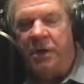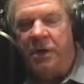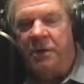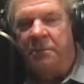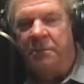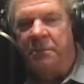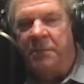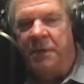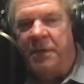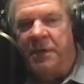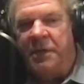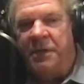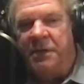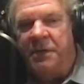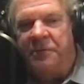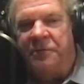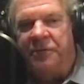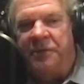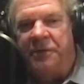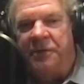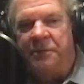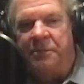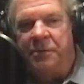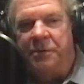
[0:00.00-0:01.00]
money for
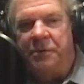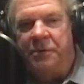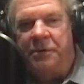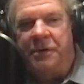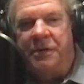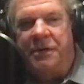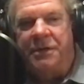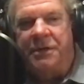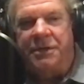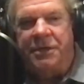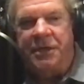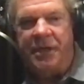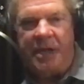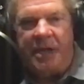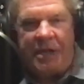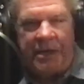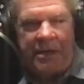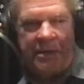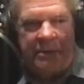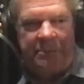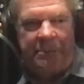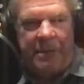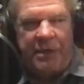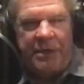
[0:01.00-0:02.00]
the poor," and she had
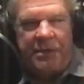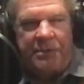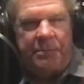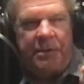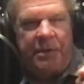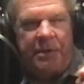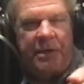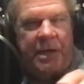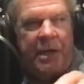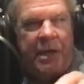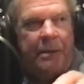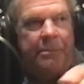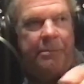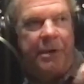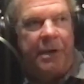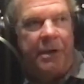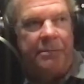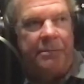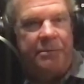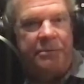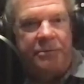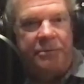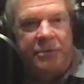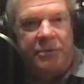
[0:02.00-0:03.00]
her baseball cap
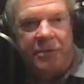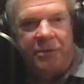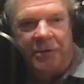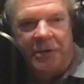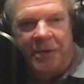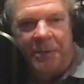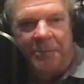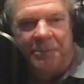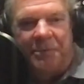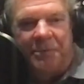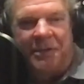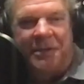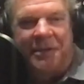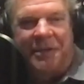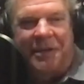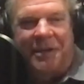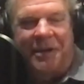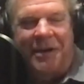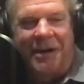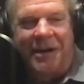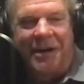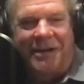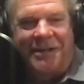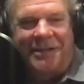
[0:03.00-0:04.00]
up and was going up to the
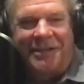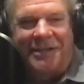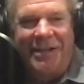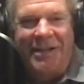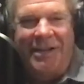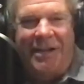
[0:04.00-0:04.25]
cars,